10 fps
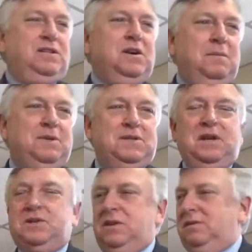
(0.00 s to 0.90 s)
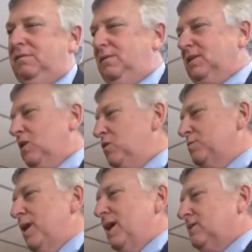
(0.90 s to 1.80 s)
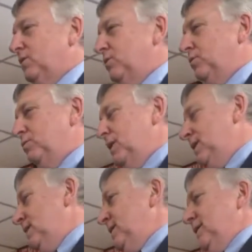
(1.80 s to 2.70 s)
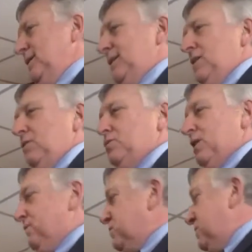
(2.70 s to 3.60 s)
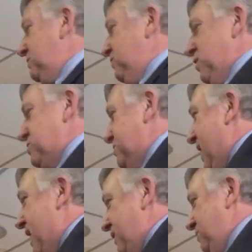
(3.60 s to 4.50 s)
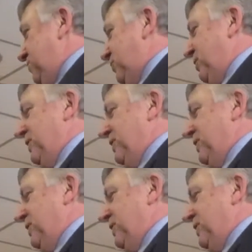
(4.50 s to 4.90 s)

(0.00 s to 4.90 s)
competition that goes back to, you know, Jefferson versus Adams.